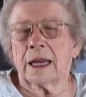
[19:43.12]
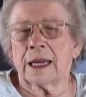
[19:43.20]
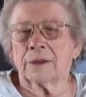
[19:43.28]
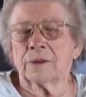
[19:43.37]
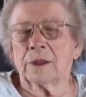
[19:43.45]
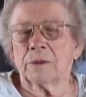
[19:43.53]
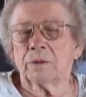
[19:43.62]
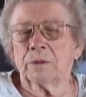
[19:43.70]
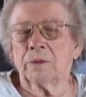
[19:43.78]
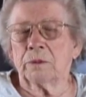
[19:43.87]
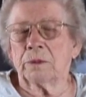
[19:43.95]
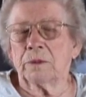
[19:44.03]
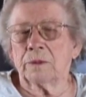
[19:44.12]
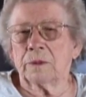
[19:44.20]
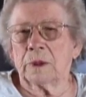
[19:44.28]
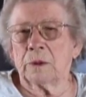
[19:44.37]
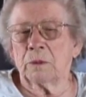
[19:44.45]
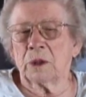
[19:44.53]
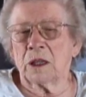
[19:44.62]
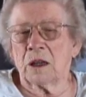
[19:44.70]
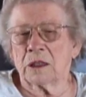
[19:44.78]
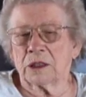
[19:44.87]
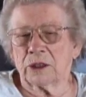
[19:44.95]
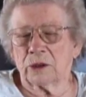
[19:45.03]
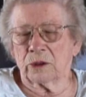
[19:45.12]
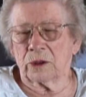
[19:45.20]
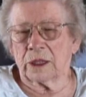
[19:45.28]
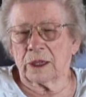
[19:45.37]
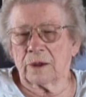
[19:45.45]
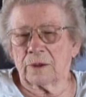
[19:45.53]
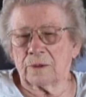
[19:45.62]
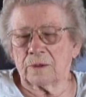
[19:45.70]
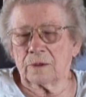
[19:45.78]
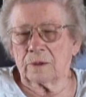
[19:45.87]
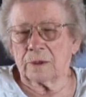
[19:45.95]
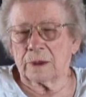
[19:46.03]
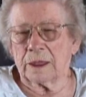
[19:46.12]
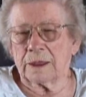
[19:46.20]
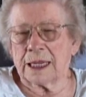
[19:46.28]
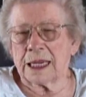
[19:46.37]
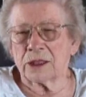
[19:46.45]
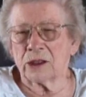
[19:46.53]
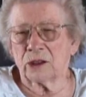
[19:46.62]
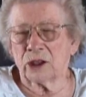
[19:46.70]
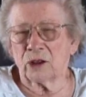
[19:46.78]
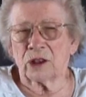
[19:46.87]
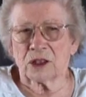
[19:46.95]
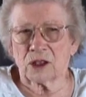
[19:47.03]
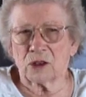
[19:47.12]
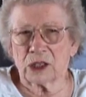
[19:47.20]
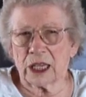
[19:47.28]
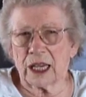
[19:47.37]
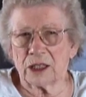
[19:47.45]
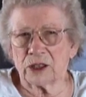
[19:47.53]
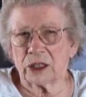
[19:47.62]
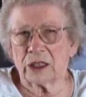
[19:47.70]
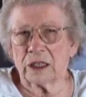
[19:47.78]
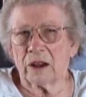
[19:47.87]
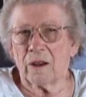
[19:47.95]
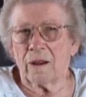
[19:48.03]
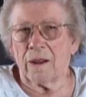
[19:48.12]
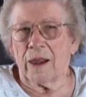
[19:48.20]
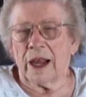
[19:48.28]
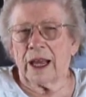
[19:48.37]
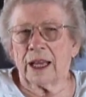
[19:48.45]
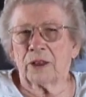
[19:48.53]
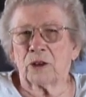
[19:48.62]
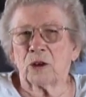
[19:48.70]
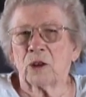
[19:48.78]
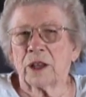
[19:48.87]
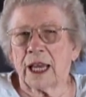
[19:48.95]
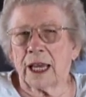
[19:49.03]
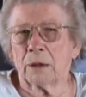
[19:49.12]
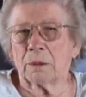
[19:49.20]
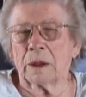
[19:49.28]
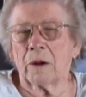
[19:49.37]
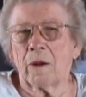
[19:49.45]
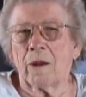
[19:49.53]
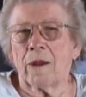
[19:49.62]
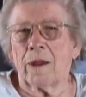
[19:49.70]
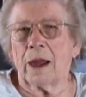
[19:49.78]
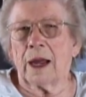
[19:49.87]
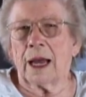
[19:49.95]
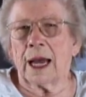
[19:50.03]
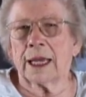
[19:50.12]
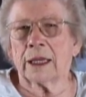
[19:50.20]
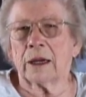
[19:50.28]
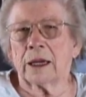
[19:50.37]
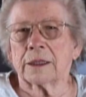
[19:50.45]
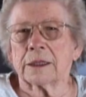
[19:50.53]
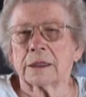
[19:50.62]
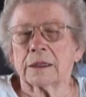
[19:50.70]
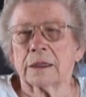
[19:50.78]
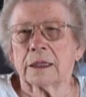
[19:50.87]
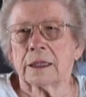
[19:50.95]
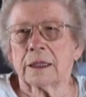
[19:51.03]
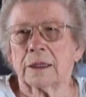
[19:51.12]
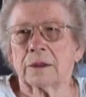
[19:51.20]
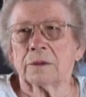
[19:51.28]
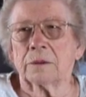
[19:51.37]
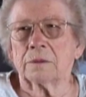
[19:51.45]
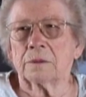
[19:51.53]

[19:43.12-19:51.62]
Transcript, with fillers: I belonged to the National Youth Association, and through them, I got uh,